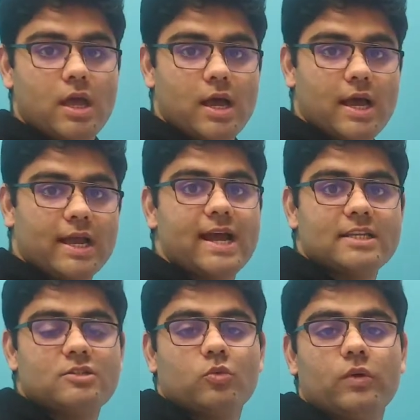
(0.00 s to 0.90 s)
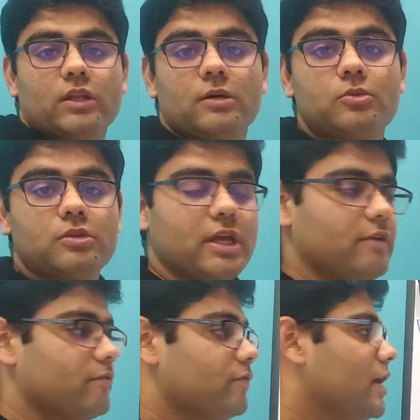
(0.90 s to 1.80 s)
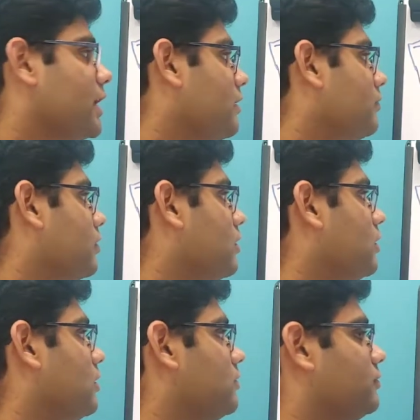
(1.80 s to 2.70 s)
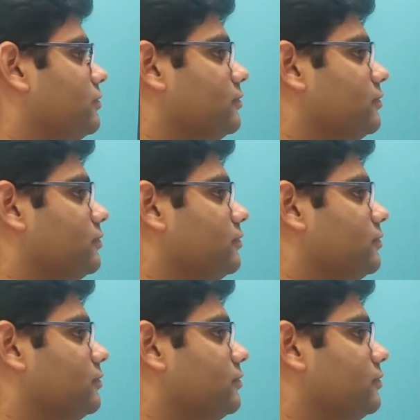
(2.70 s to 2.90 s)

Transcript: Hi guys, so welcome to day 5 of